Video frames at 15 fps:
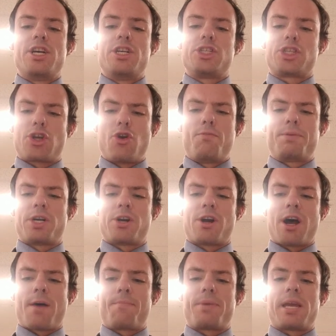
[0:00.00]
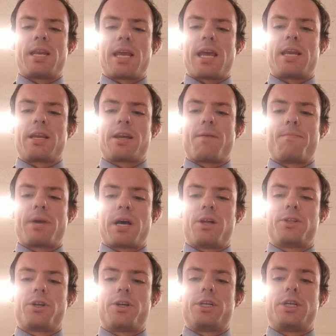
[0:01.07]
scooped her up and
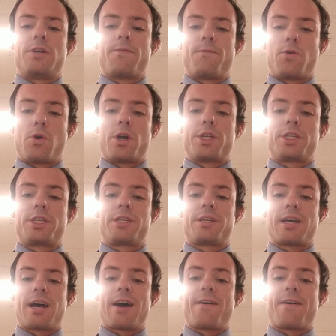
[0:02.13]
compelled her to divorce